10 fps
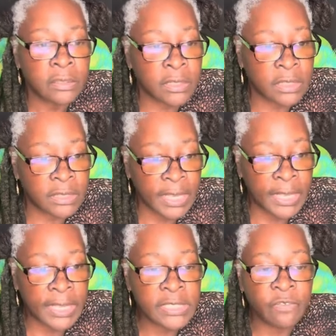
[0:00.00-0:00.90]

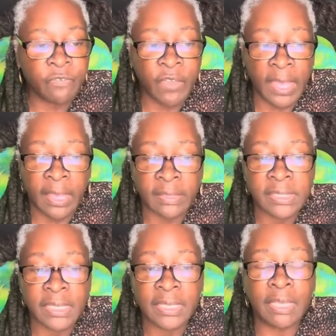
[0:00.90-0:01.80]
today's
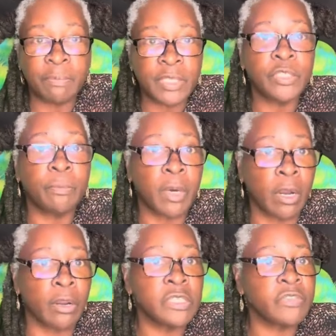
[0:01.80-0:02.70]
facts can be
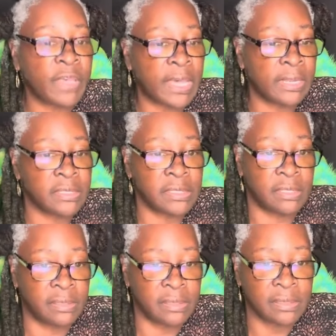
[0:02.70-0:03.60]
tomorrow's
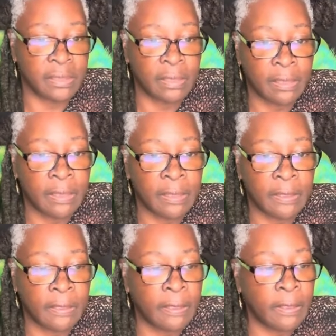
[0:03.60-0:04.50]
fallacies.
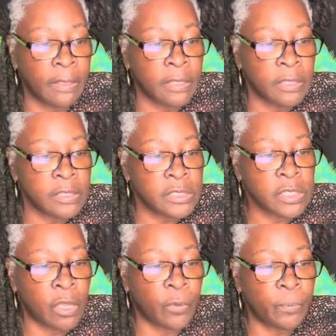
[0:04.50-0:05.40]

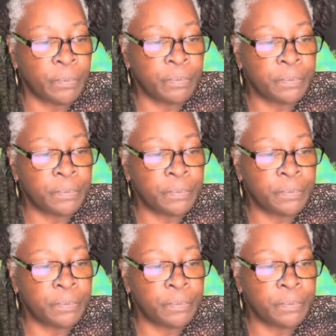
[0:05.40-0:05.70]
So,